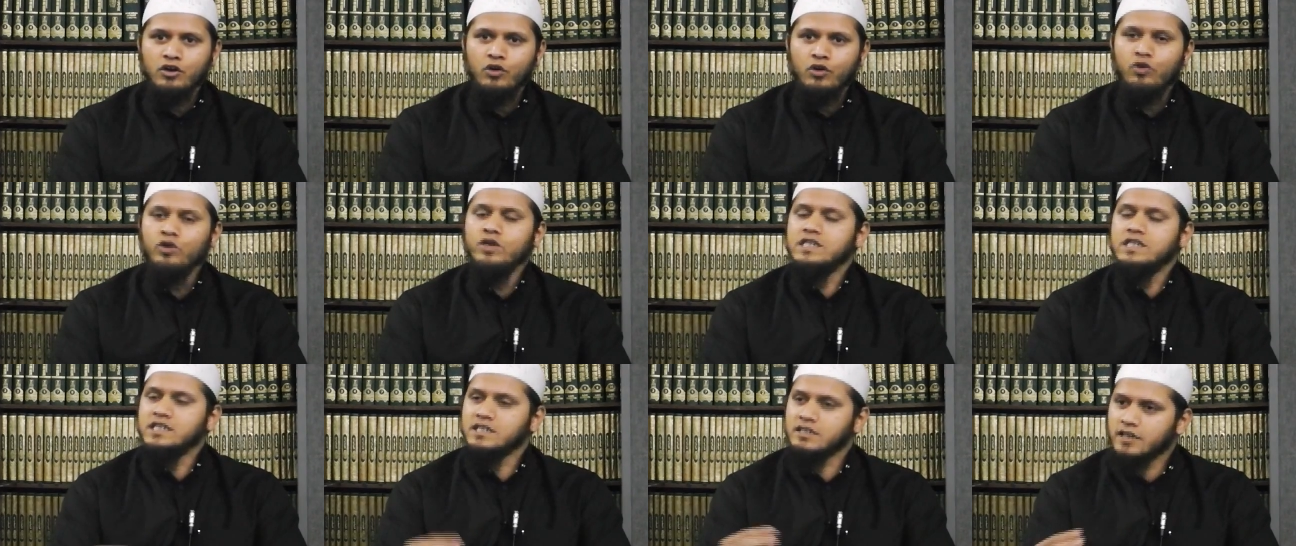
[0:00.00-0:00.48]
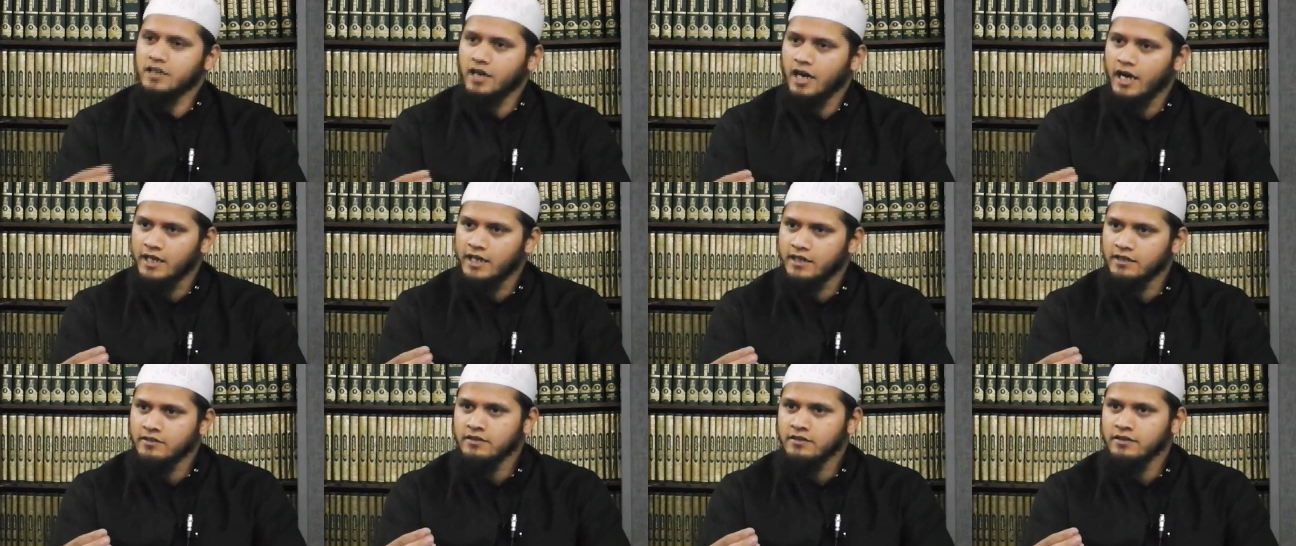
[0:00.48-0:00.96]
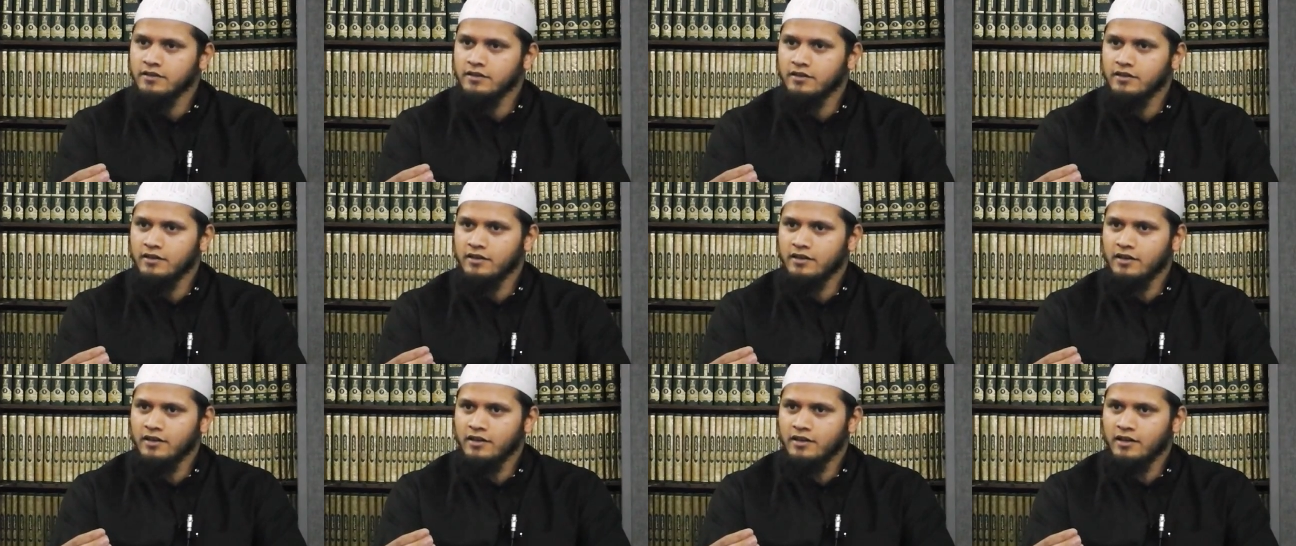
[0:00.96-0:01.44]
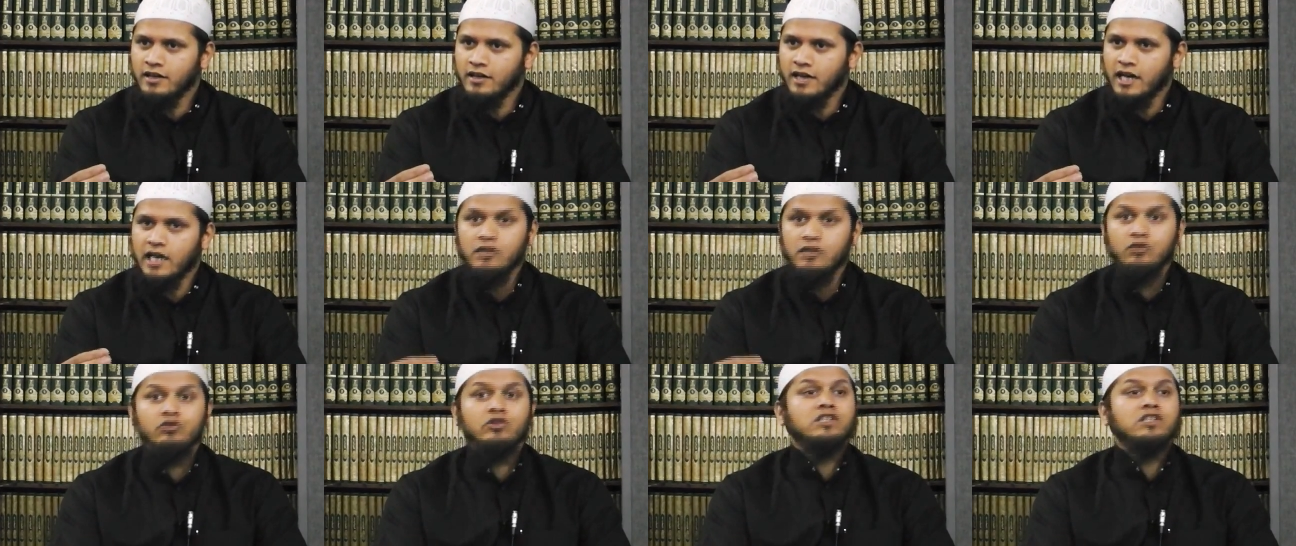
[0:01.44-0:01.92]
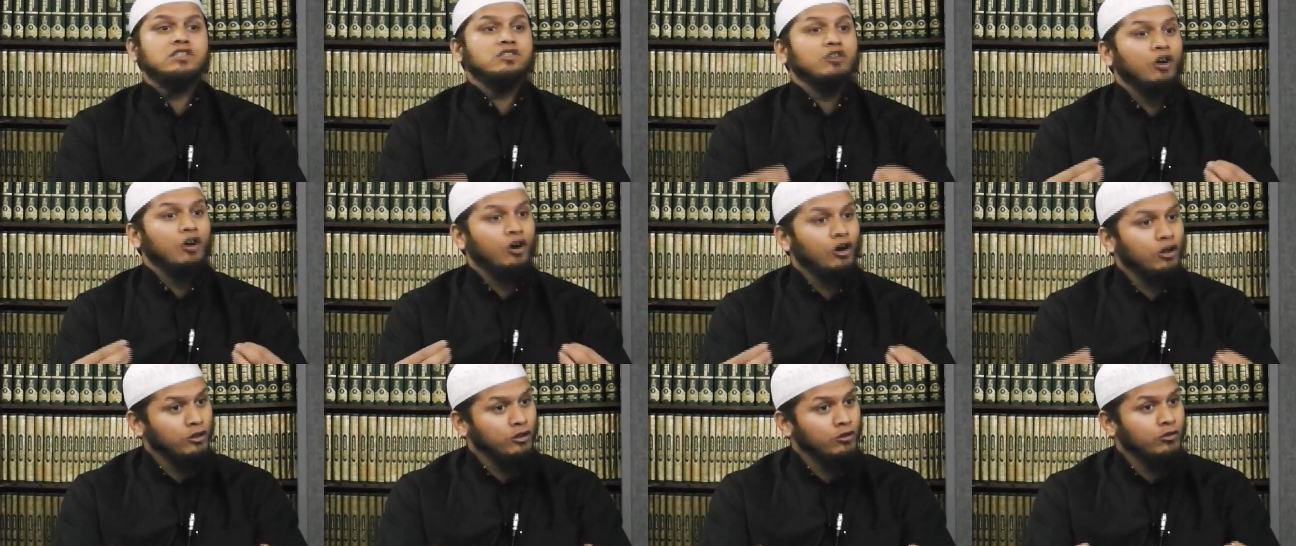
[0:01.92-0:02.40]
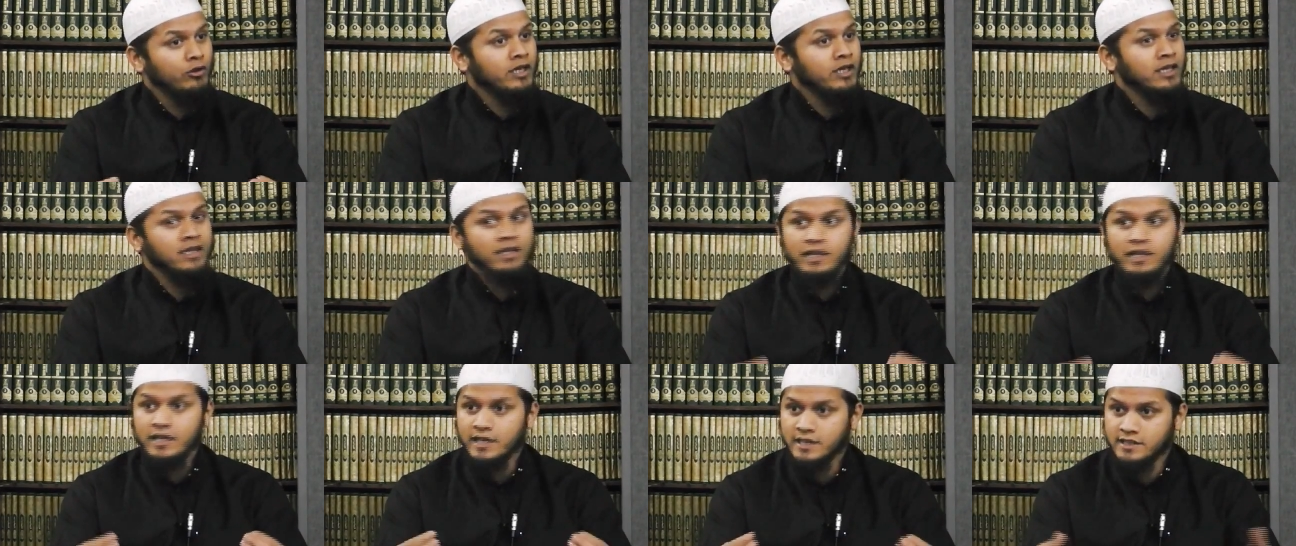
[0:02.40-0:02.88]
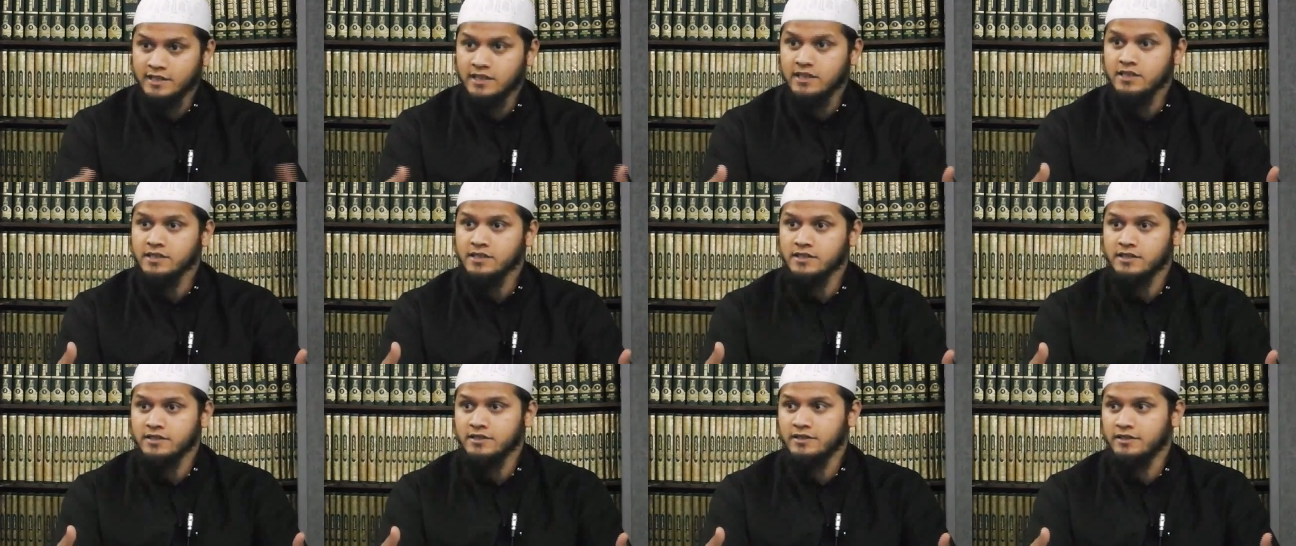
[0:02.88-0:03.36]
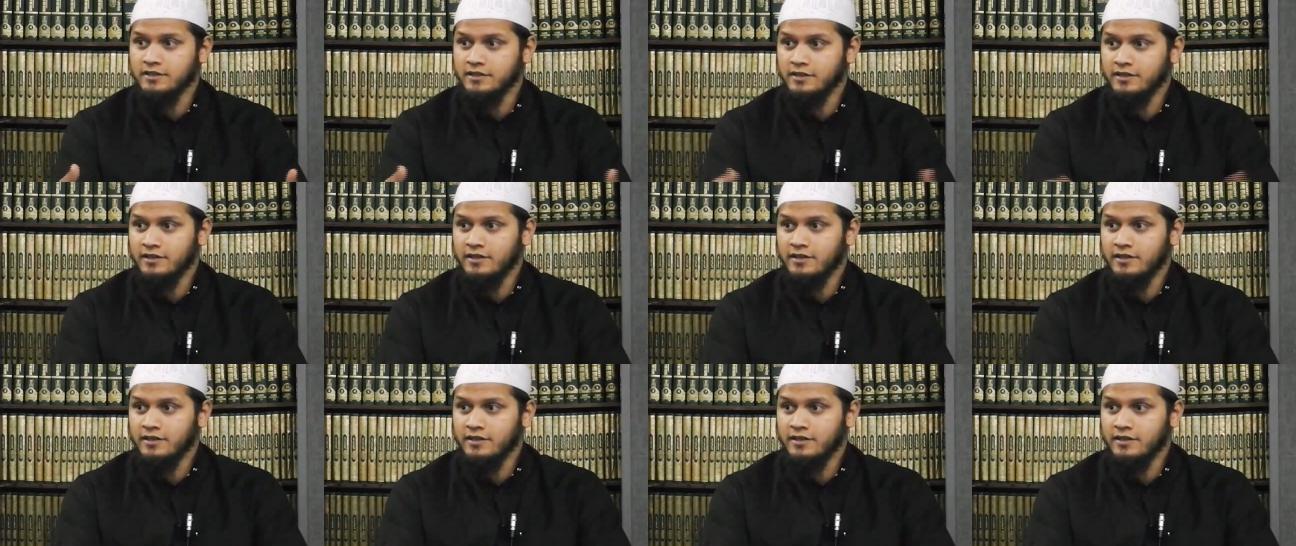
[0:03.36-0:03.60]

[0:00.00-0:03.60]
who is kind and who is all-knowingly exists?